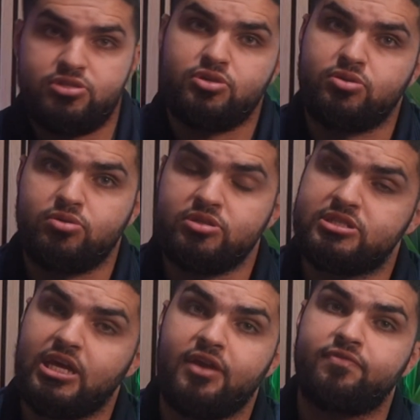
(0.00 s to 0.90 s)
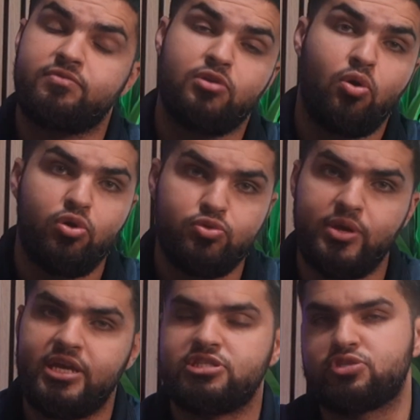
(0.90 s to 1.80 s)
to, instead of the old
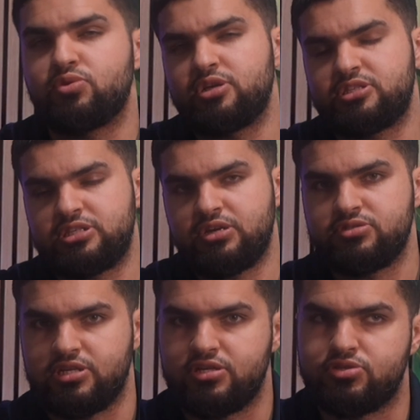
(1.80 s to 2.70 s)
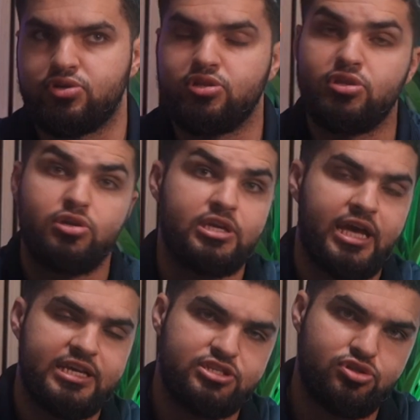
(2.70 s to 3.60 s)
way, just going to Seller Central and looking
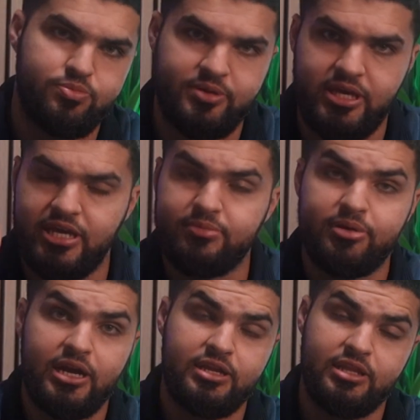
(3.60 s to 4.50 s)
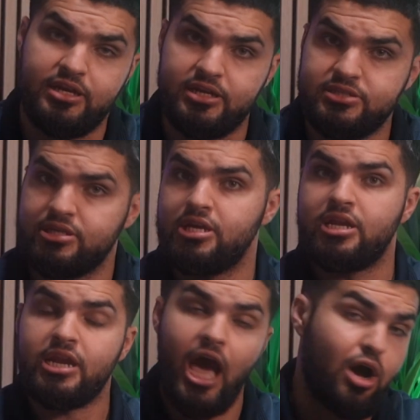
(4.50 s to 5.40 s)
at SQP and brand analytics,
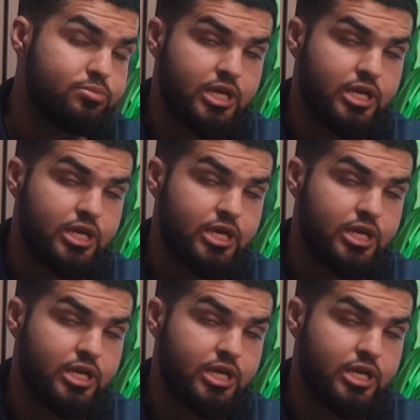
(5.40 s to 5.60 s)
now I'm